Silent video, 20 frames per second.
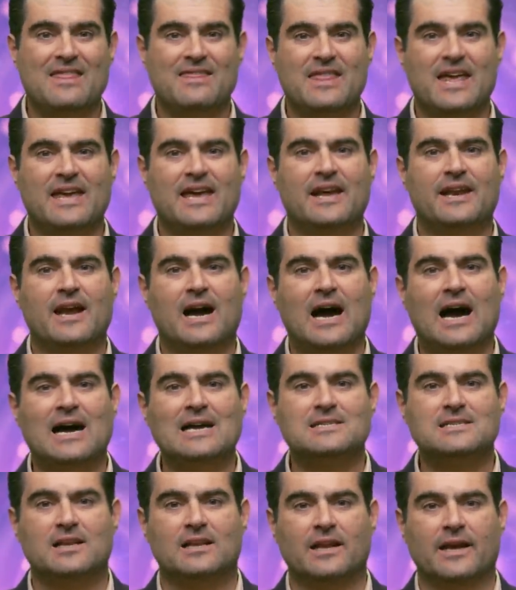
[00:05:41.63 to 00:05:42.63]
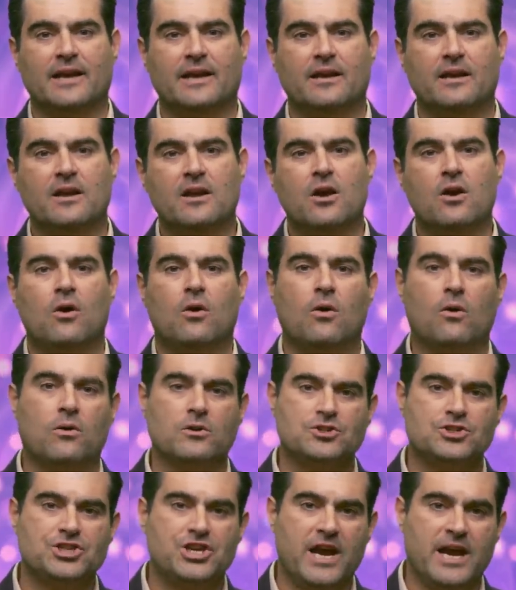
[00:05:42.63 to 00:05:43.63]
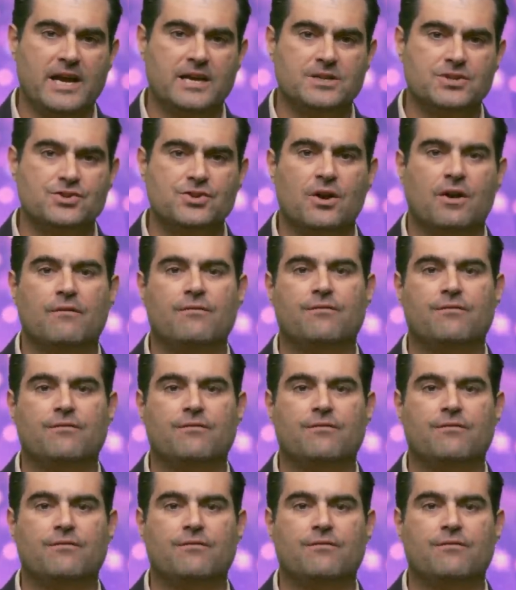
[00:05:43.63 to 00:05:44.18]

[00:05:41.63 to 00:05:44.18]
they can oscillate or change